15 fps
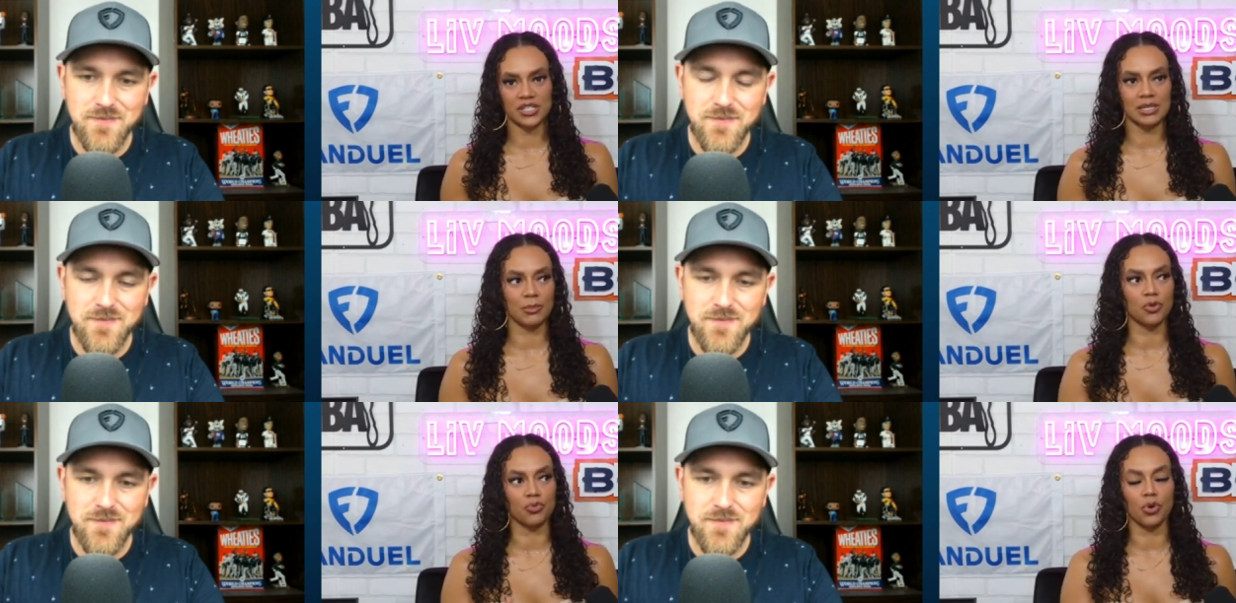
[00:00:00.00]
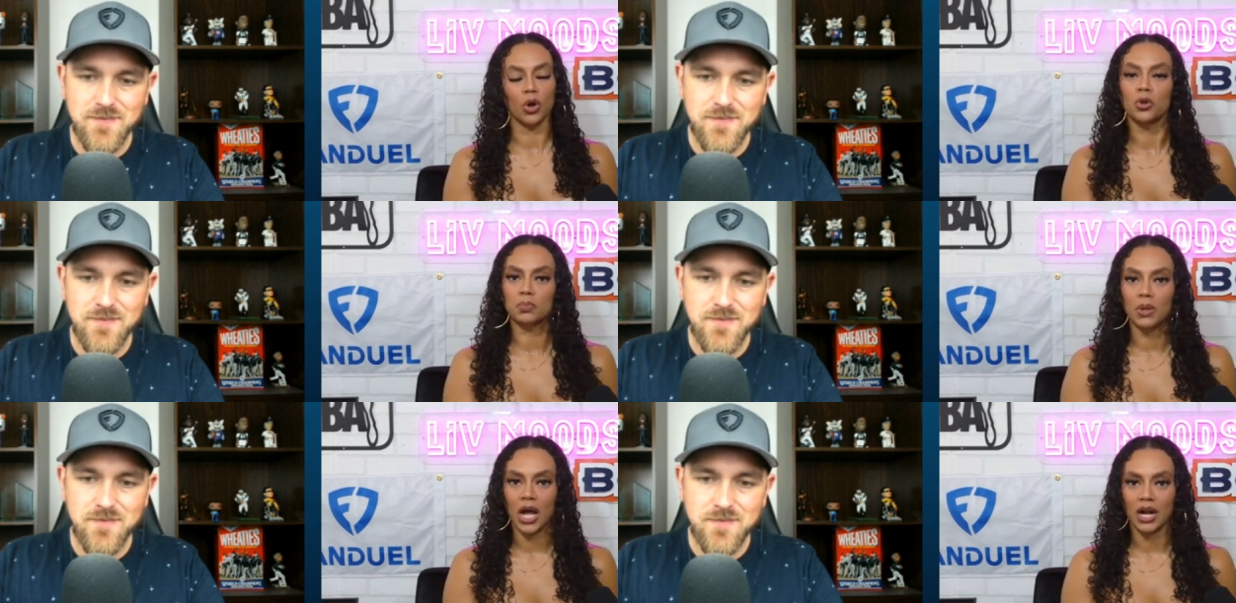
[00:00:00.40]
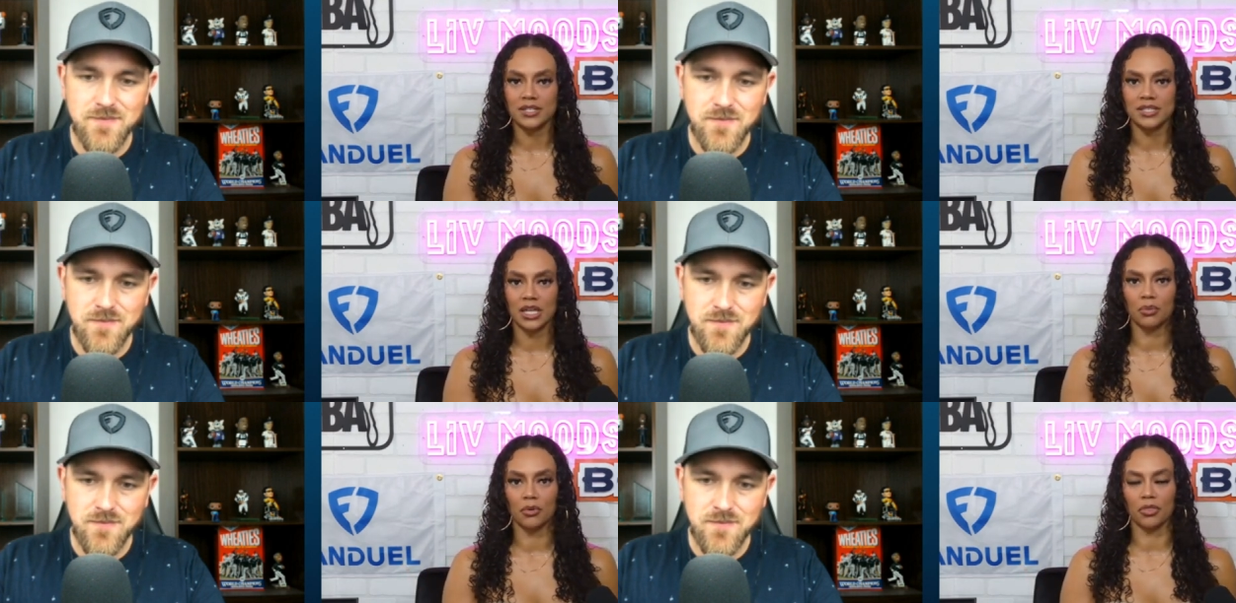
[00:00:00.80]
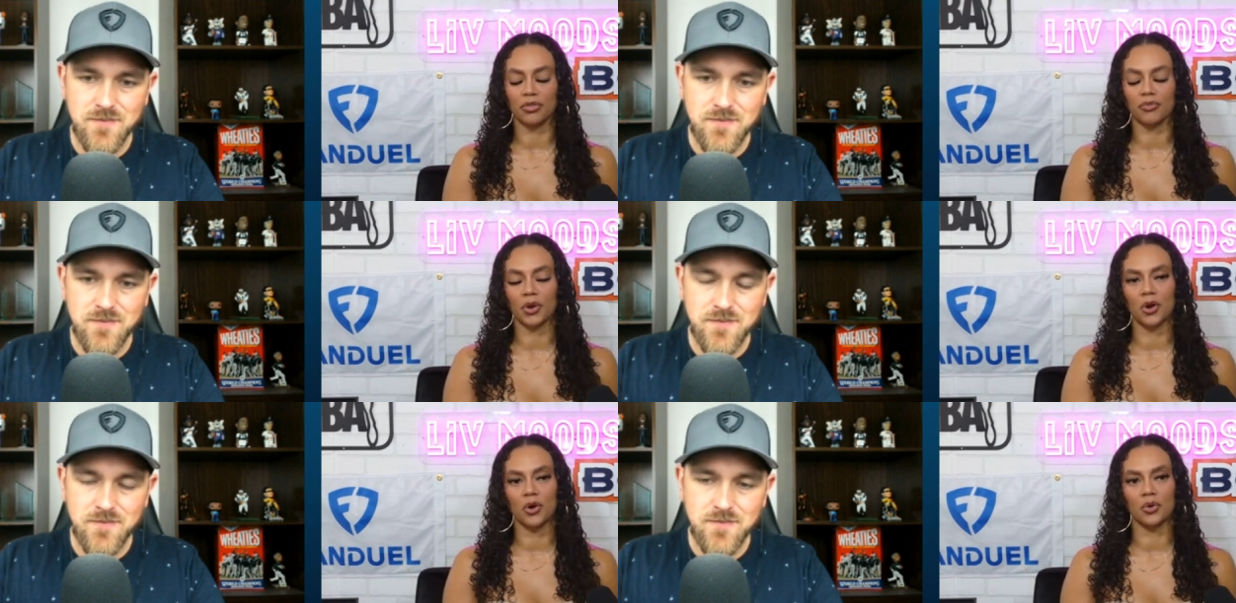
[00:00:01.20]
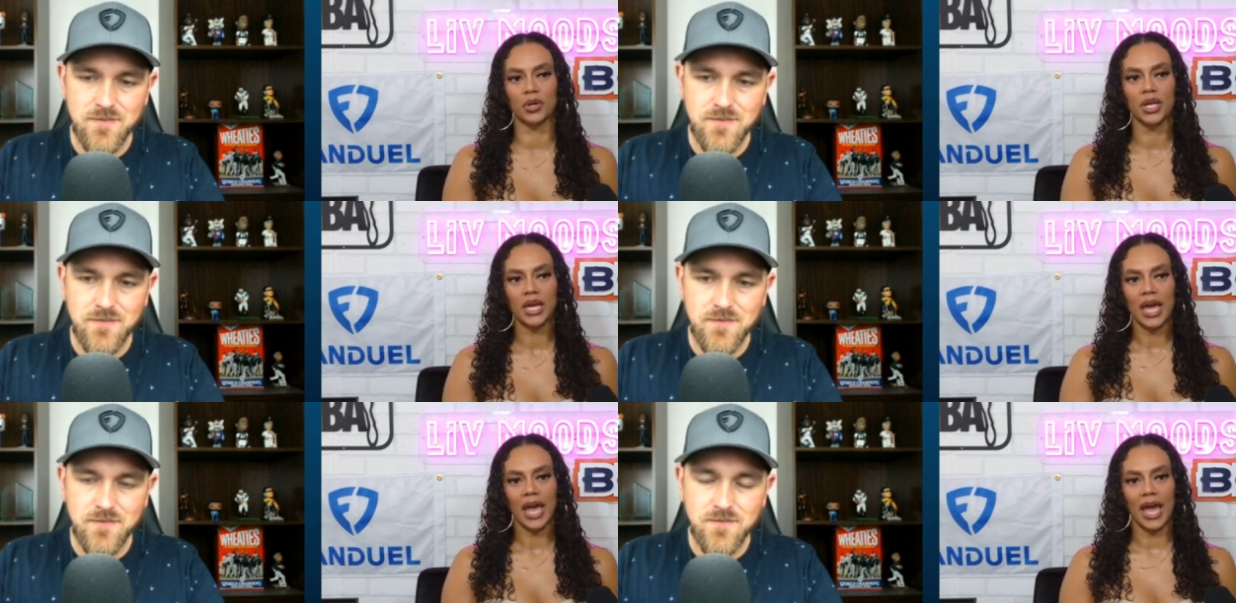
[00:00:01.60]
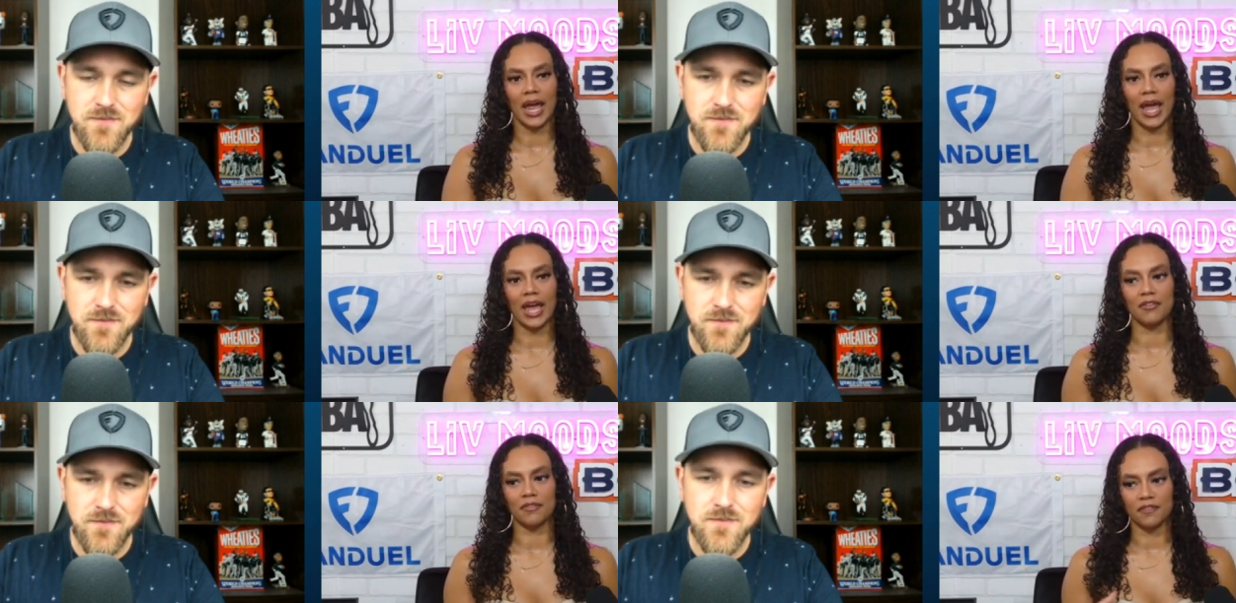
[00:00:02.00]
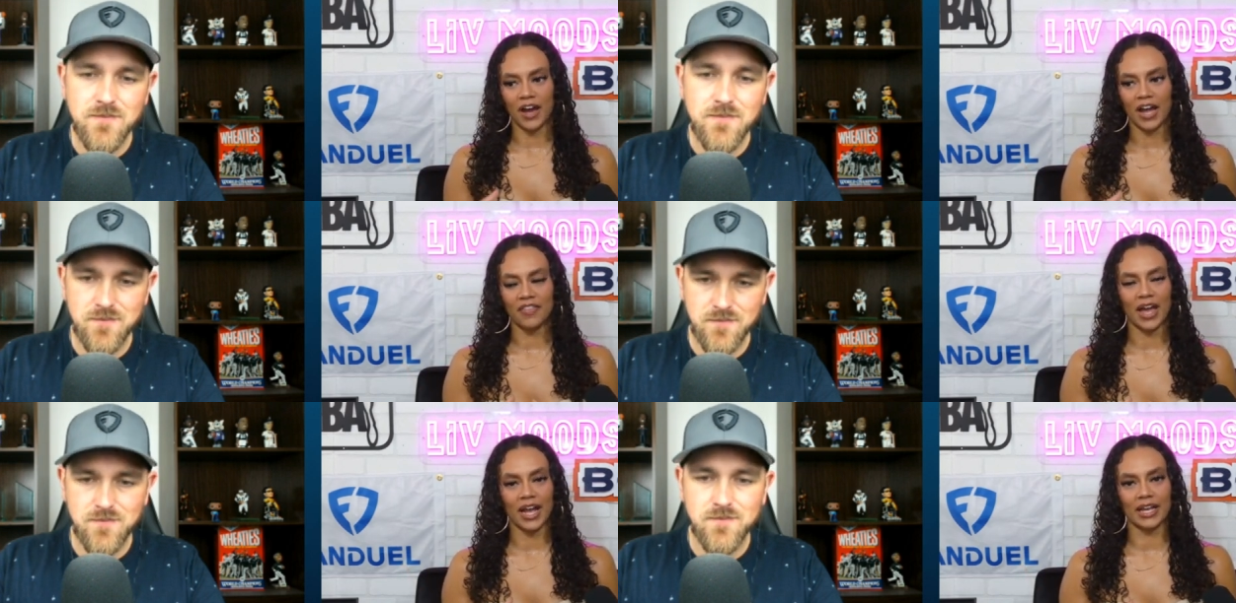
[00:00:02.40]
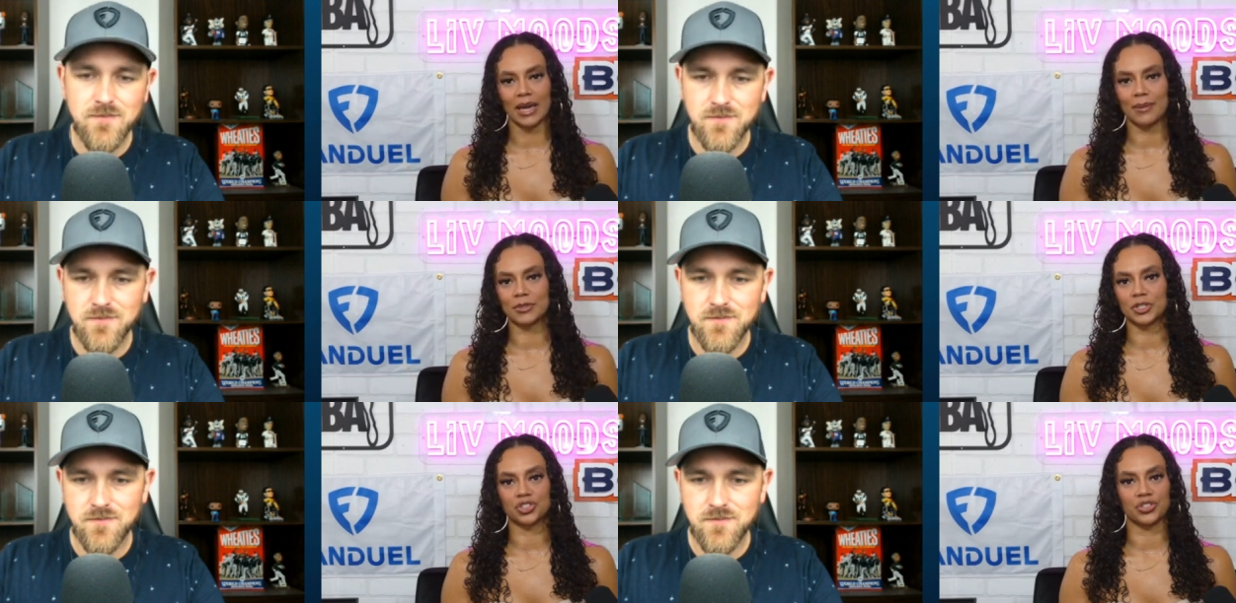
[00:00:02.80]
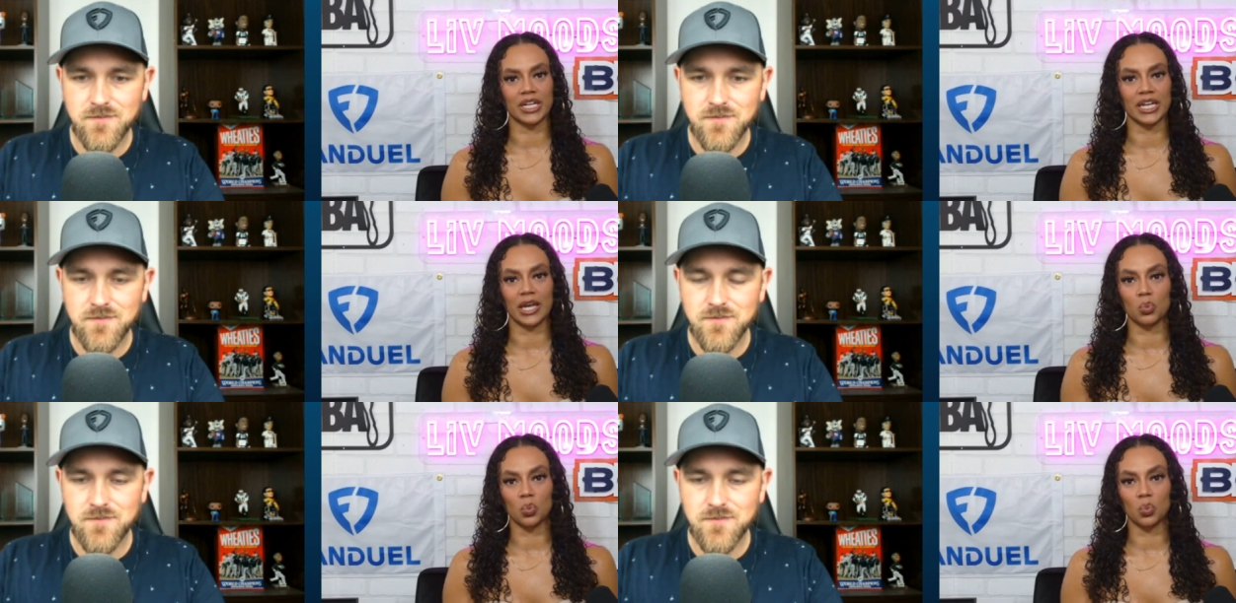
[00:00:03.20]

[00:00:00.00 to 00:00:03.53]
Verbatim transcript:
Speaker 1: some of the roadblocks they were thrown, and find that chemistry again.